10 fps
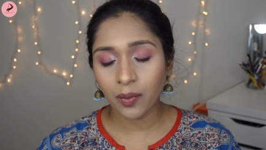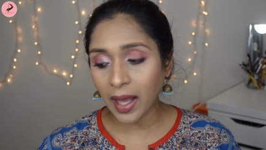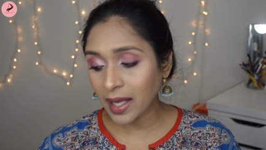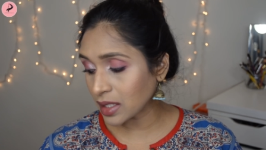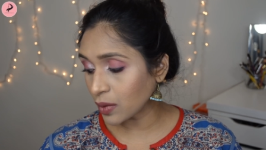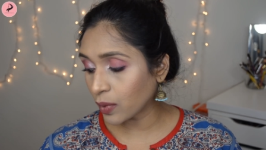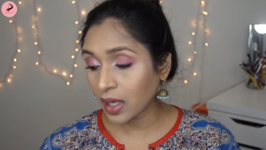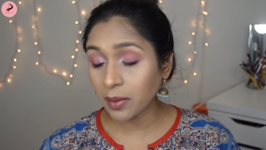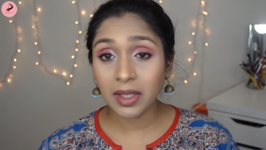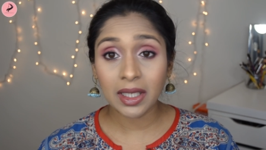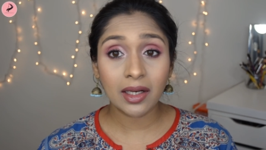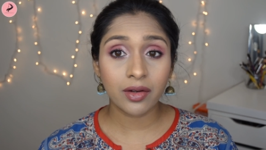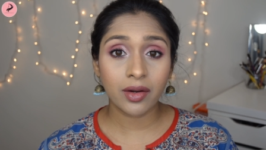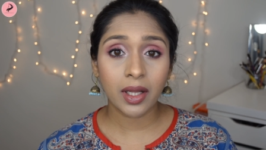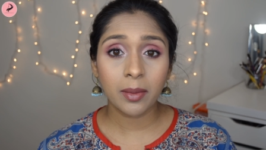as and when I'm
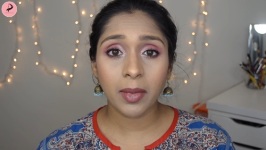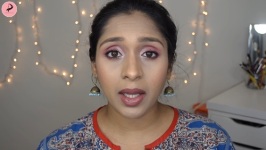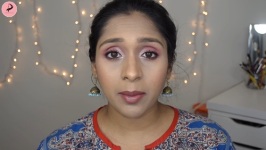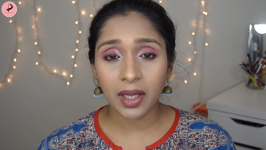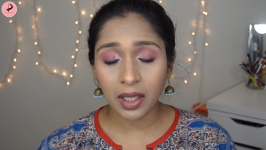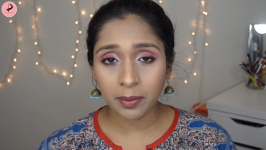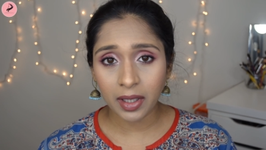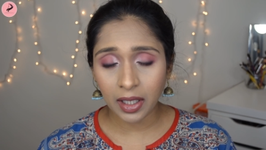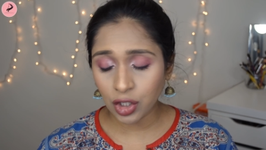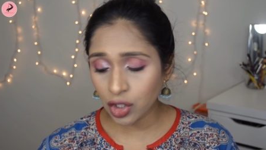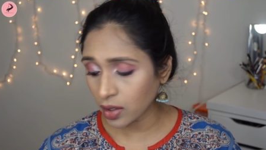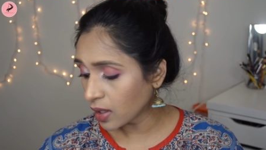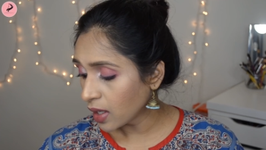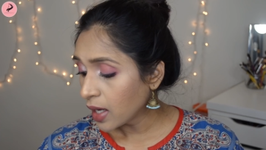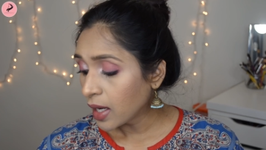decluttering my makeup
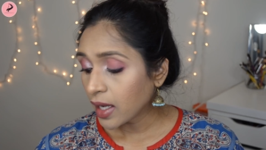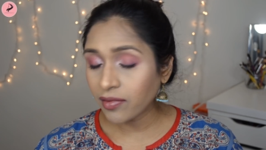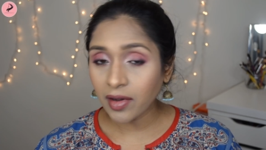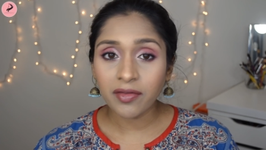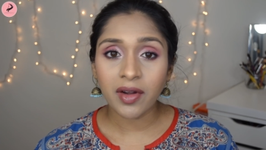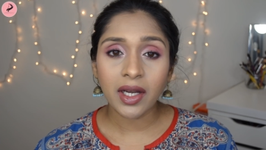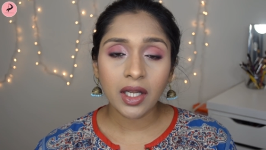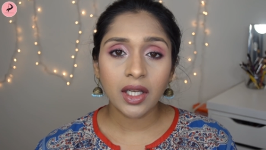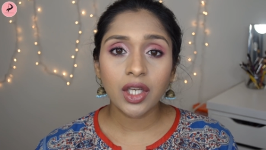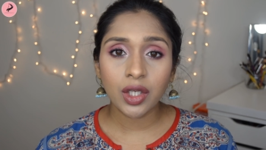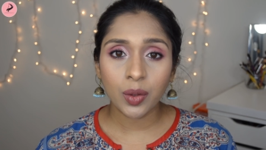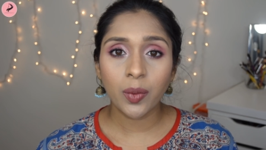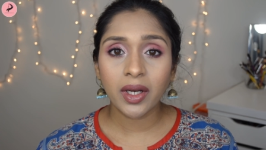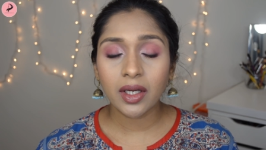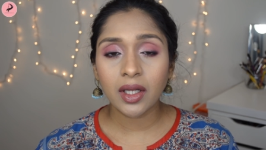collection, if I find any new
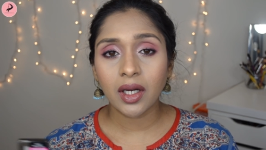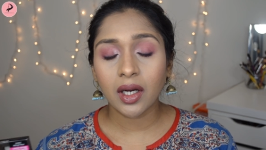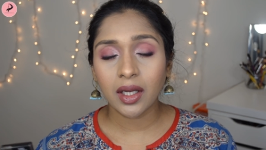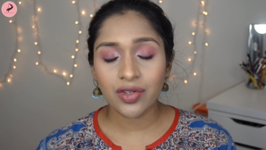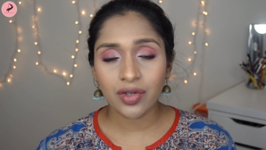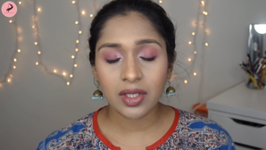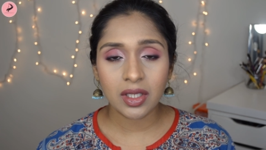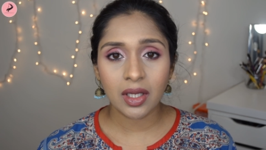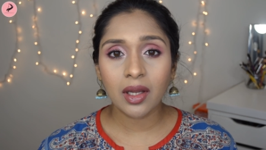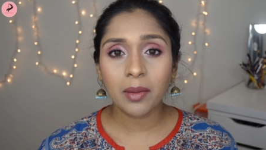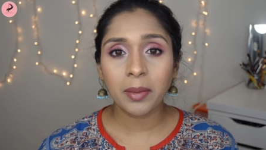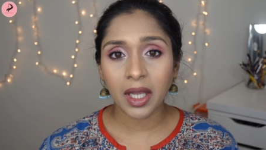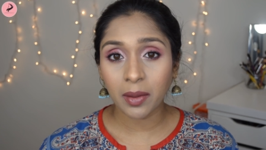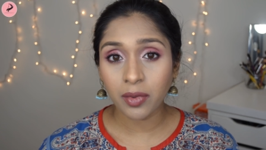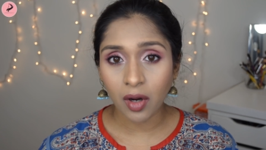and interesting
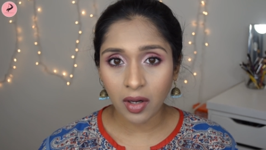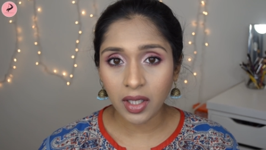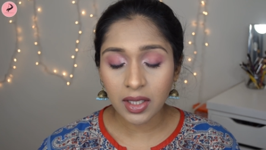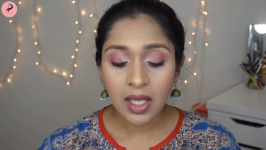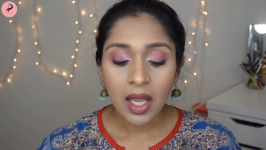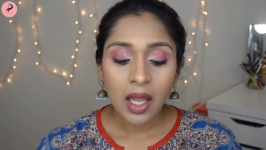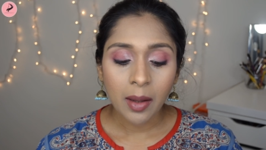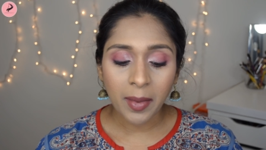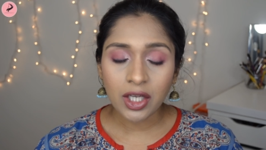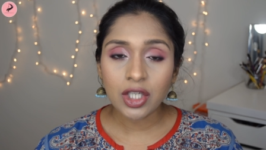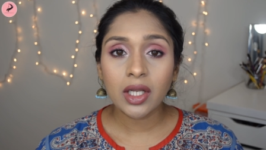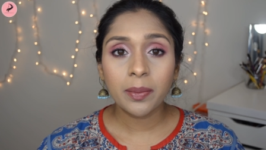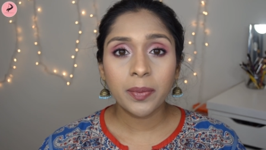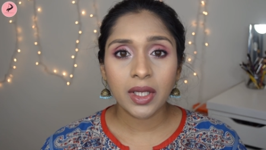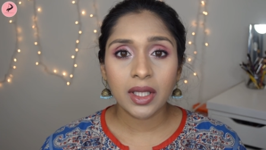makeup products, I'm actually
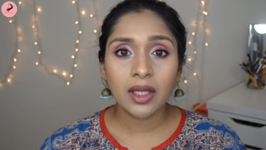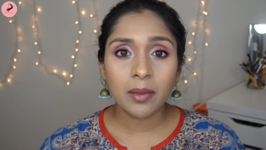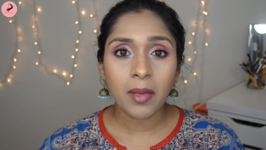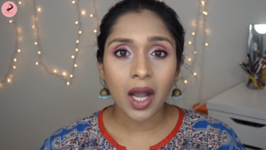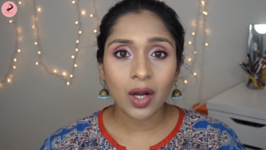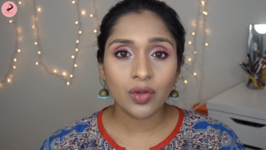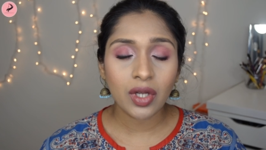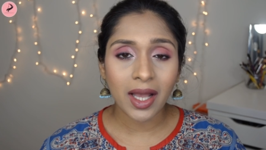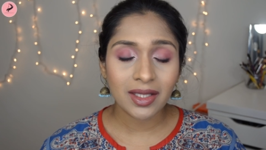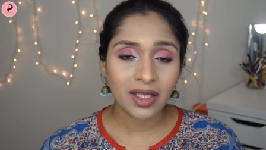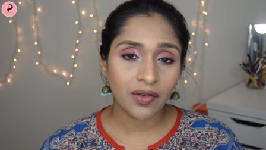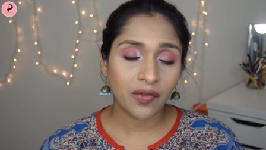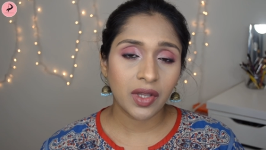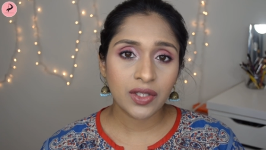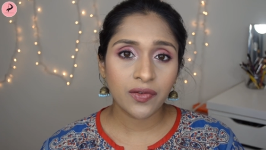putting them out as
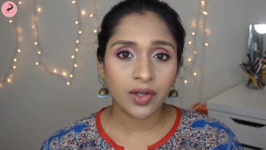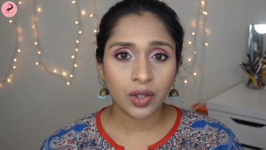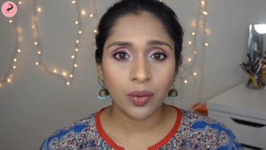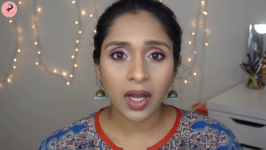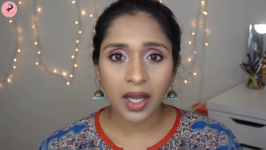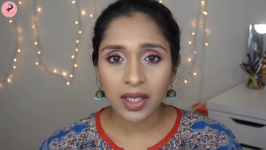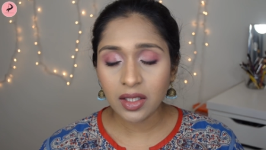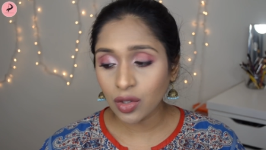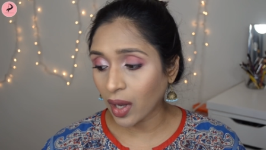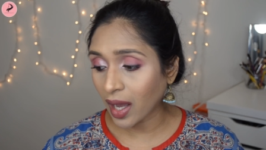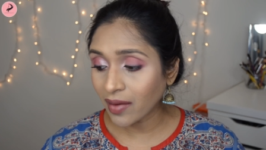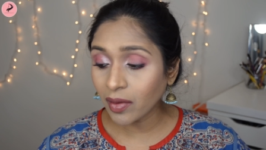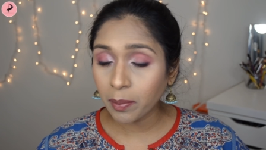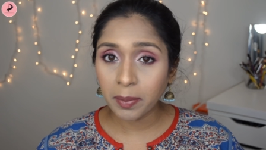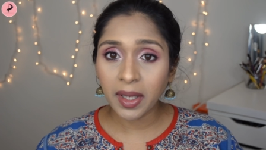giveaways for you guys. So I have
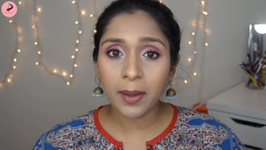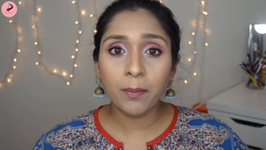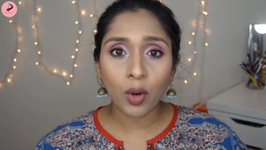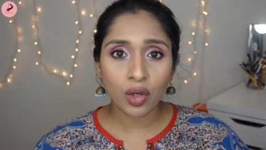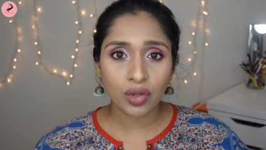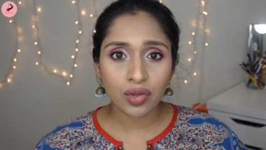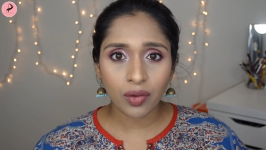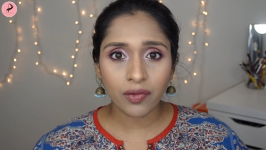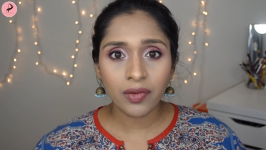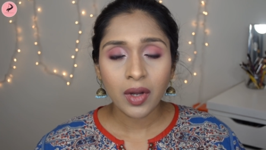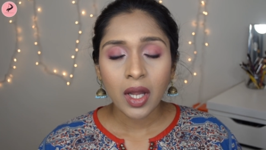a big box of